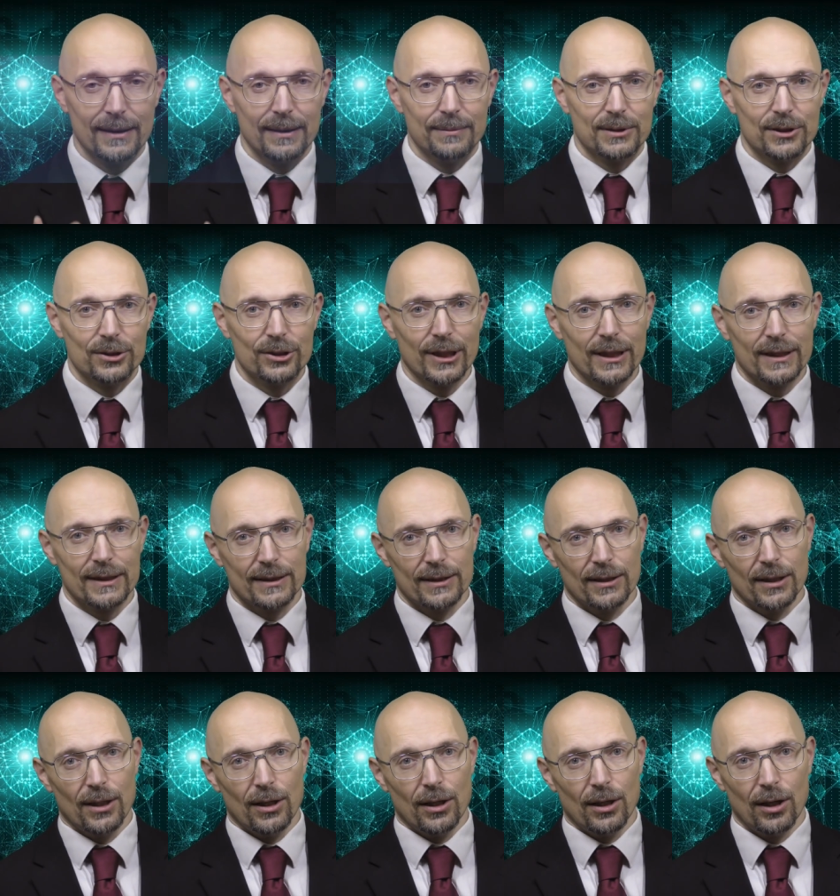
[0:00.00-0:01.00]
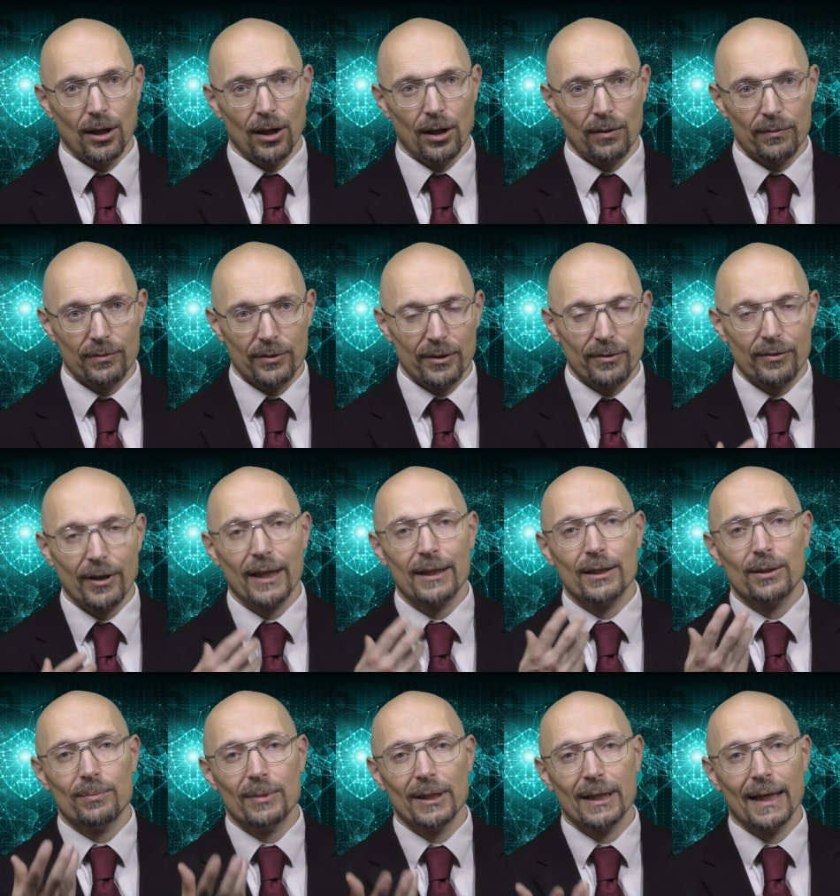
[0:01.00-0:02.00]
name suggests, of
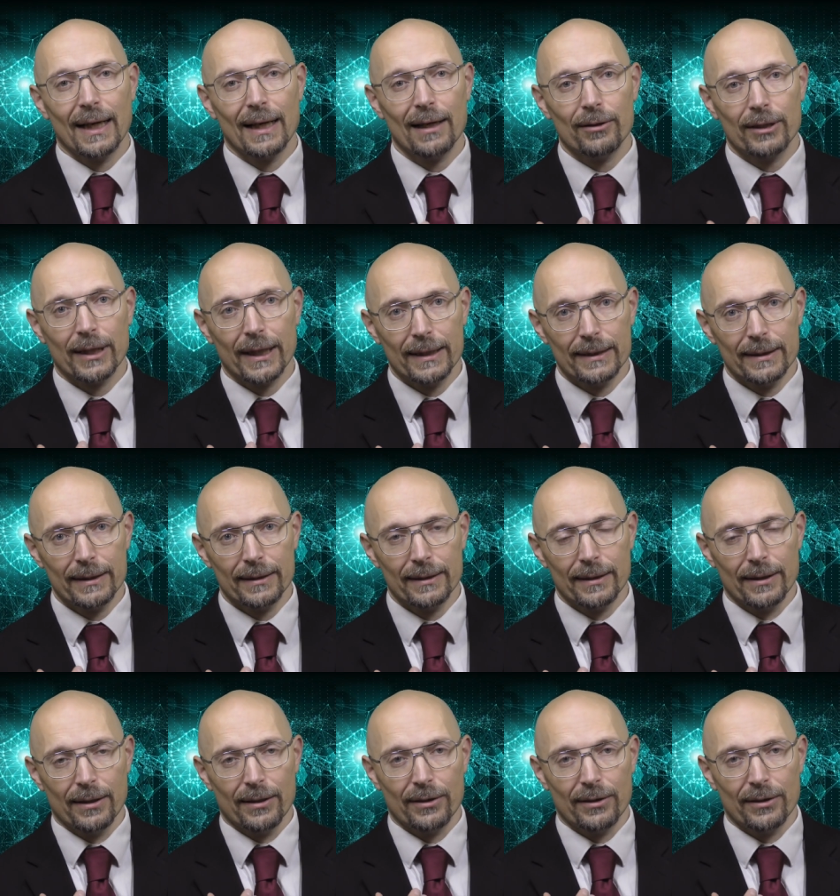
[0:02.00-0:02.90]
randomly allocating